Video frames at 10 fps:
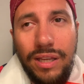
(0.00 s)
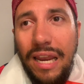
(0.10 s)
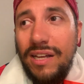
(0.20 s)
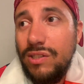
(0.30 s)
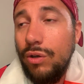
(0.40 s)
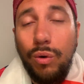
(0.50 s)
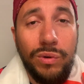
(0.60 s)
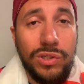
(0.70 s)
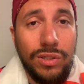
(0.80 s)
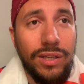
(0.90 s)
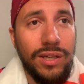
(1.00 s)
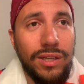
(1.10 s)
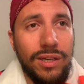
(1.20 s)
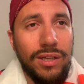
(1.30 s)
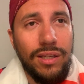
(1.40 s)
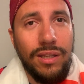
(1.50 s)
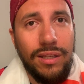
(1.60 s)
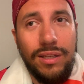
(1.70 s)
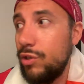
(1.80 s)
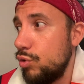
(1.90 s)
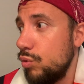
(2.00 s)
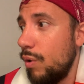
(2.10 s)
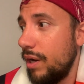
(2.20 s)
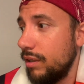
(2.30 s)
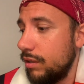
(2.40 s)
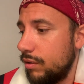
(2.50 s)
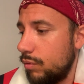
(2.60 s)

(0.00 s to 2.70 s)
The last goal was the 2-1.